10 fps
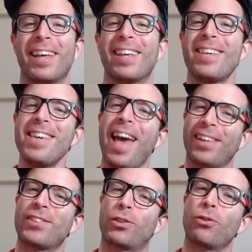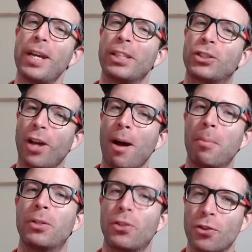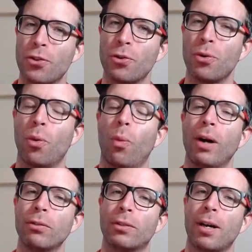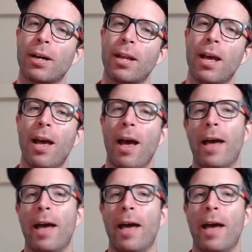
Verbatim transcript: Yes, great job to you, well done.